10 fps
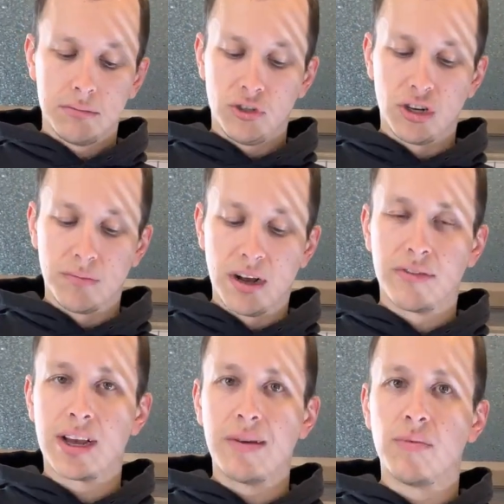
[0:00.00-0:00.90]
jump
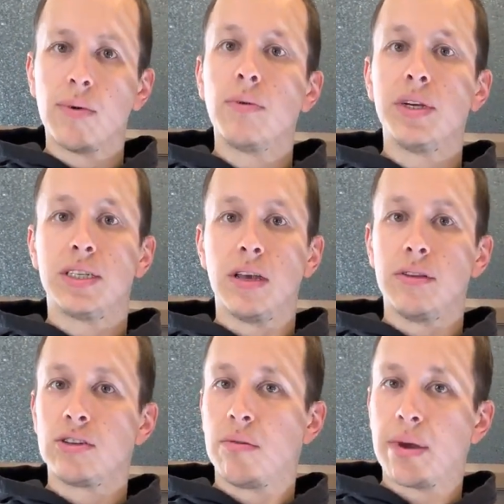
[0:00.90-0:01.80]
off capable, we sell the
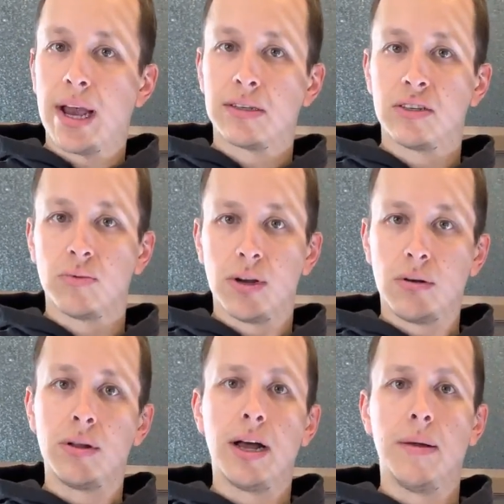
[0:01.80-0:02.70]
jump packs as
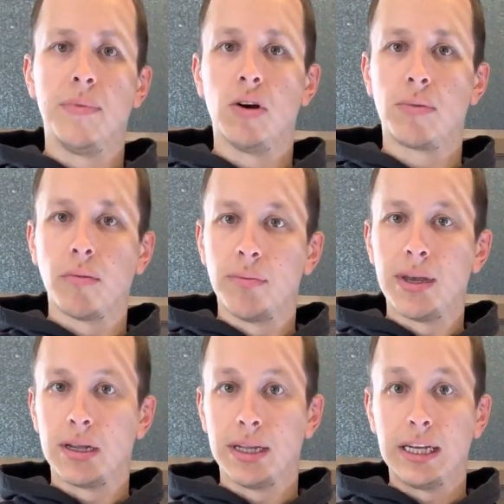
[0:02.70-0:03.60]
well. They'll probably be
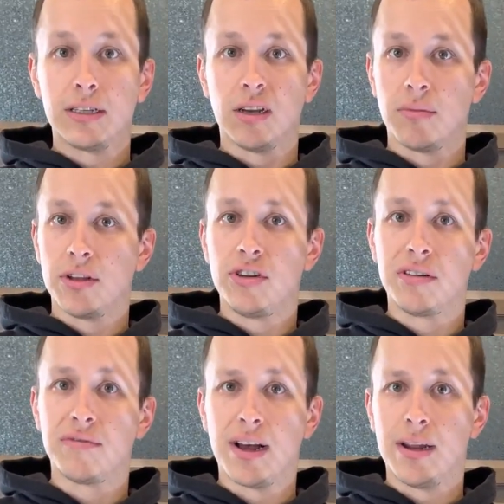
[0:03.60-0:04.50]
in a link somewhere that you
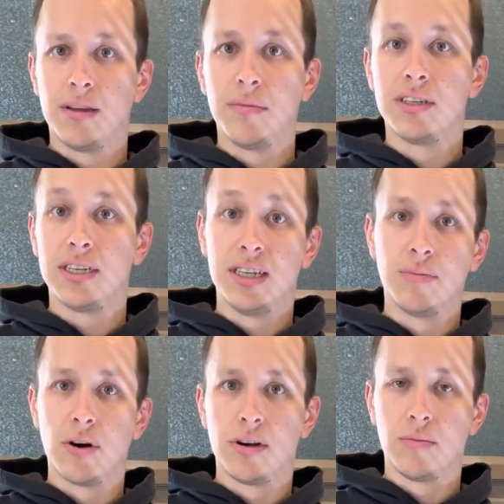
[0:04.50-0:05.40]
can find them and see the
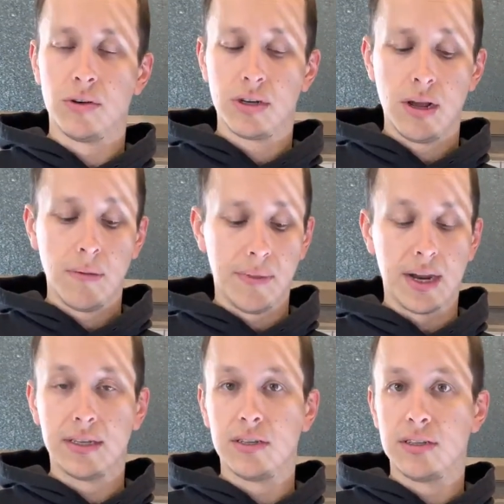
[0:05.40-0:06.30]
part numbers
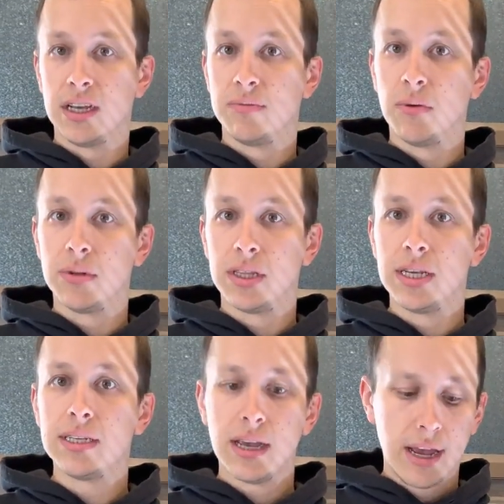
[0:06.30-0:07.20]
that's susceptible with
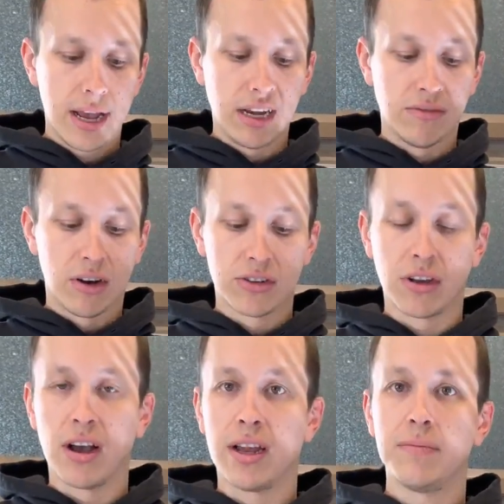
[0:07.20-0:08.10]
these. And you've also
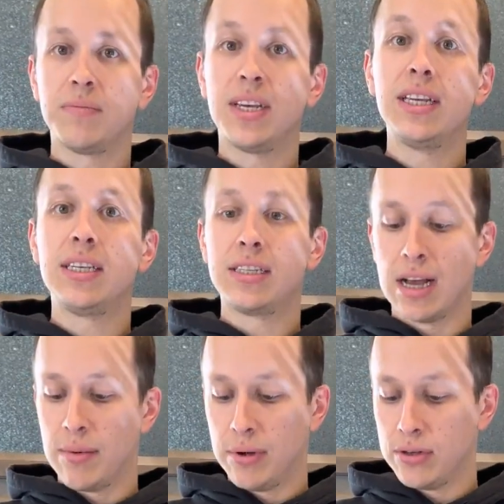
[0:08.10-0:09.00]
got easy
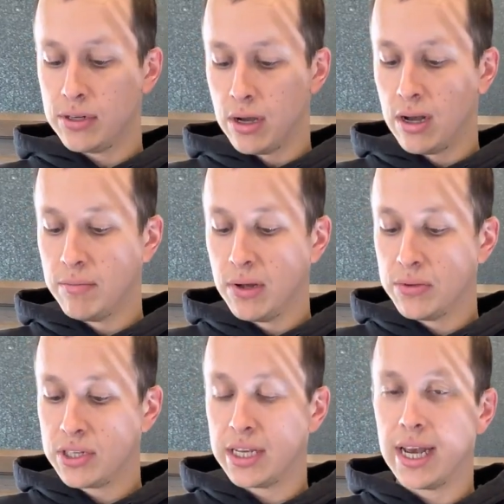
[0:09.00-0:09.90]
top post on both
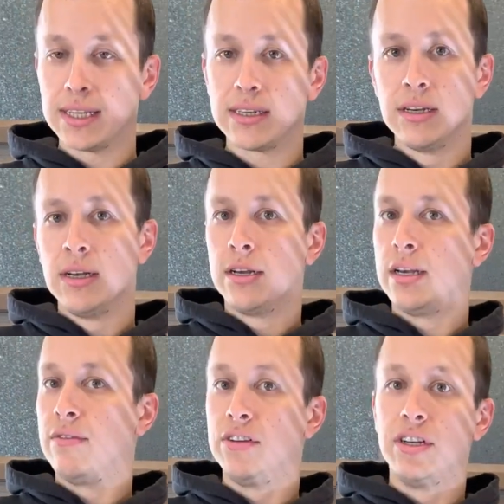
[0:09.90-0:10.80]
sets
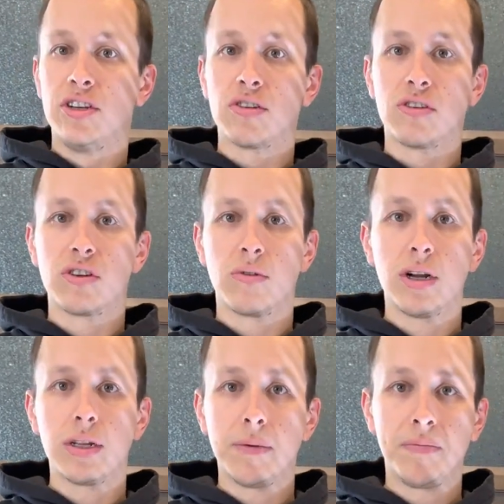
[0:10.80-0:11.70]
if you need to charge it
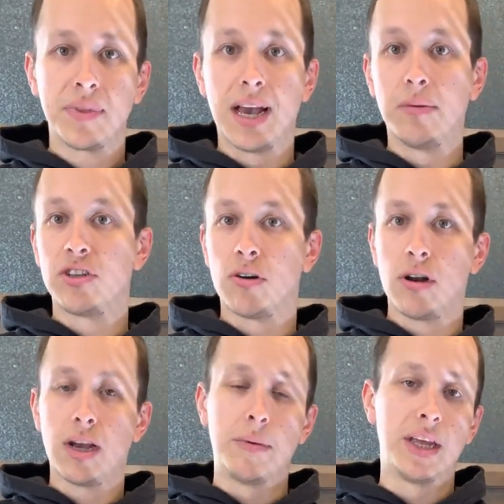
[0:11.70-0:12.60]
quickly. I'm
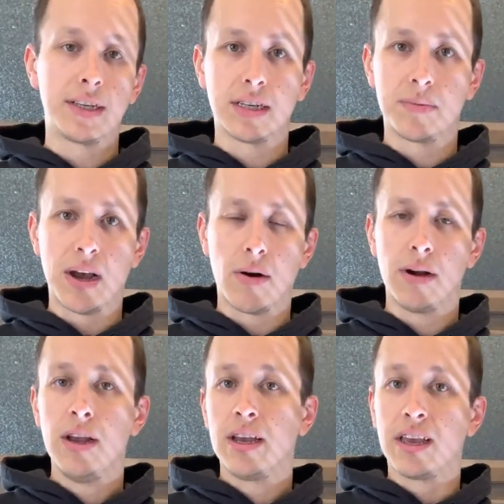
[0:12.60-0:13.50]
Sean, I'm with Excess Power.
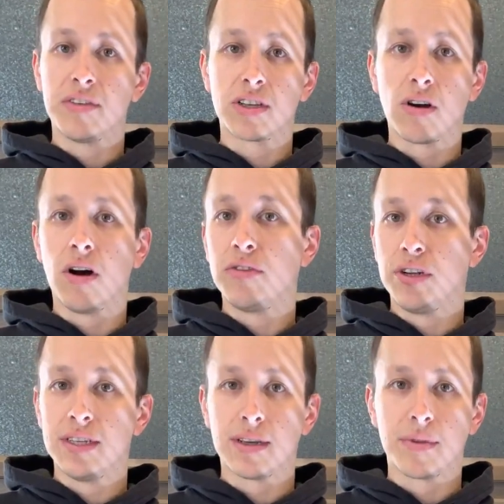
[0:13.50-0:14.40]
Give us a call if you
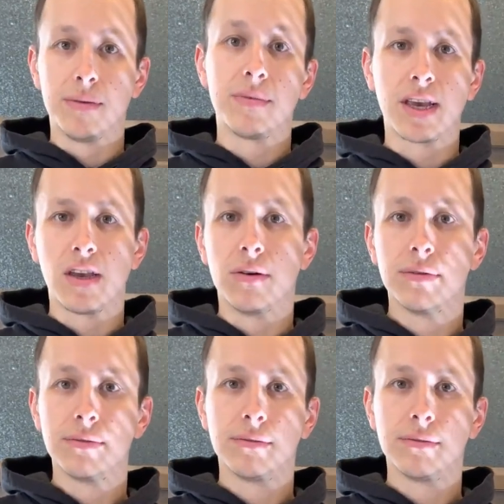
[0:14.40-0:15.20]
need something. Thank you.